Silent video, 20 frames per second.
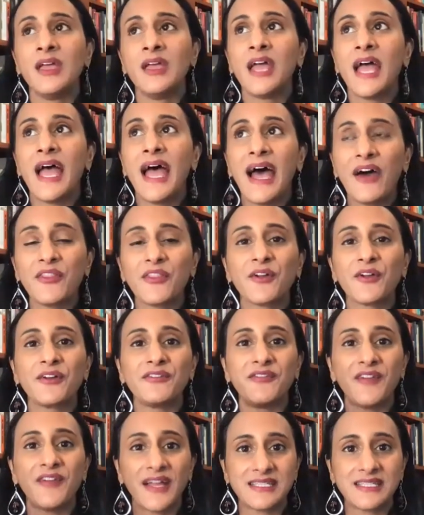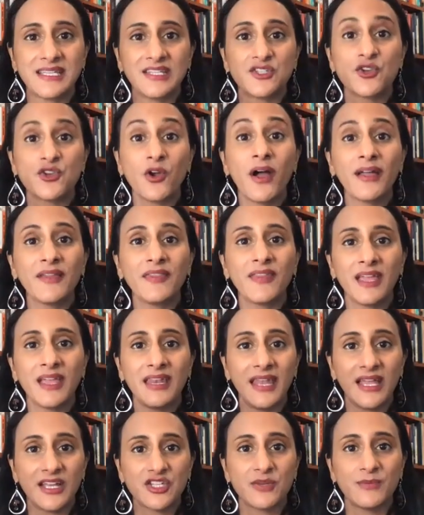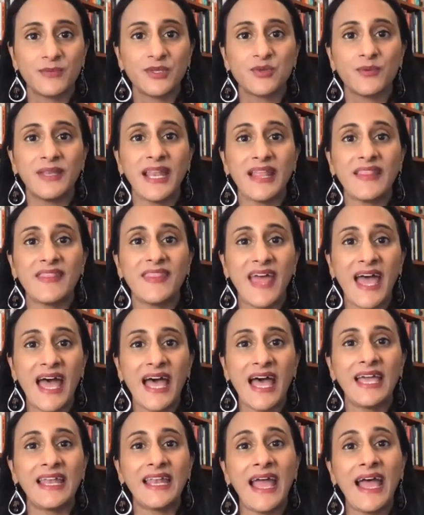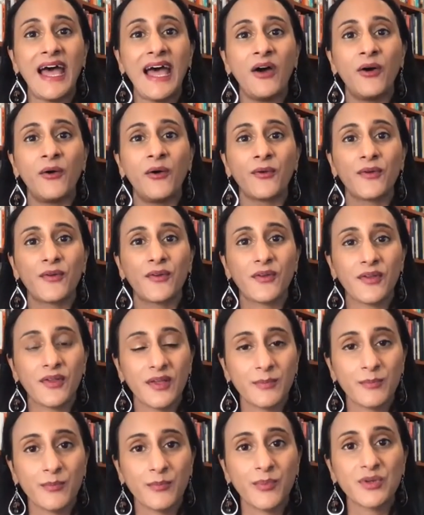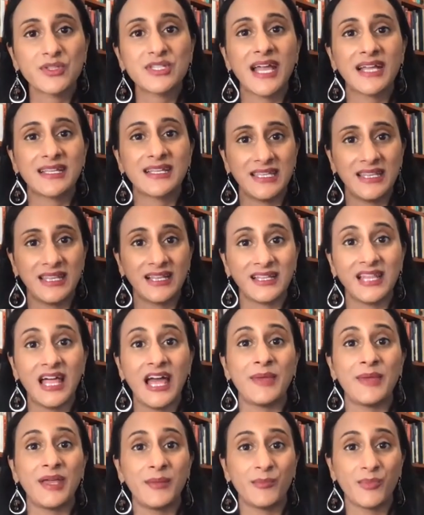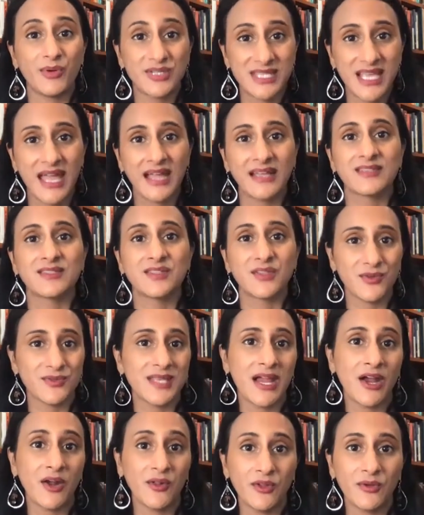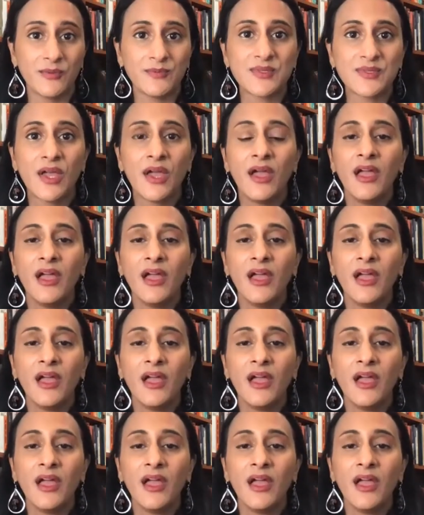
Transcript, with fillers: how they're affected, drawing the connection between that and how protecting the climate protects those heirlooms.